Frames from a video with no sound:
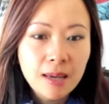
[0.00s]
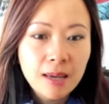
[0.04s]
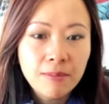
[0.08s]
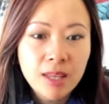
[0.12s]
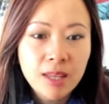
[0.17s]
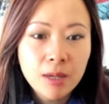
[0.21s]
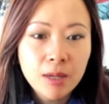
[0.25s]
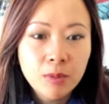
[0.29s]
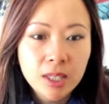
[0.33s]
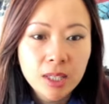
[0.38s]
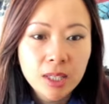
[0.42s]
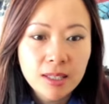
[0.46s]

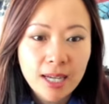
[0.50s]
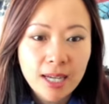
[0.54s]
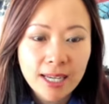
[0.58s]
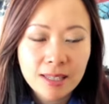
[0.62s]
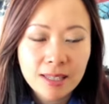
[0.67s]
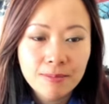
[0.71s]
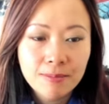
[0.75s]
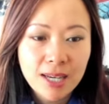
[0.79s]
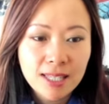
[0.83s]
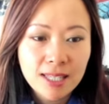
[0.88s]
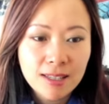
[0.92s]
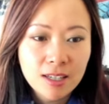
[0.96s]
thing with
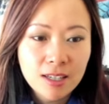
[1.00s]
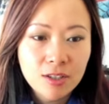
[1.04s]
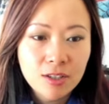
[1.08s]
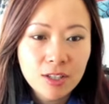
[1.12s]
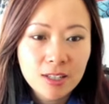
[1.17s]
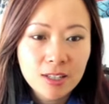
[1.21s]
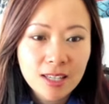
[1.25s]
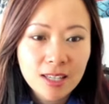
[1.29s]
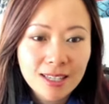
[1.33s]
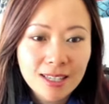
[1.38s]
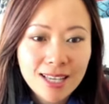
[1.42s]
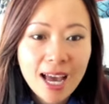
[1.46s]
text message. It
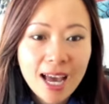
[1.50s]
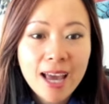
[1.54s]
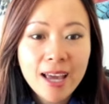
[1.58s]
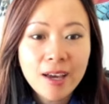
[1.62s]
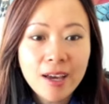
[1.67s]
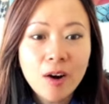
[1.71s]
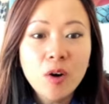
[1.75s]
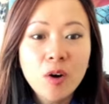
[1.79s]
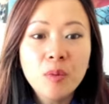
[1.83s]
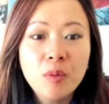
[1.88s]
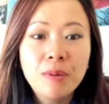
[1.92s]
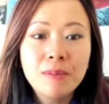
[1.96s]
says, hey,
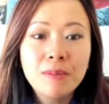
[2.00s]
open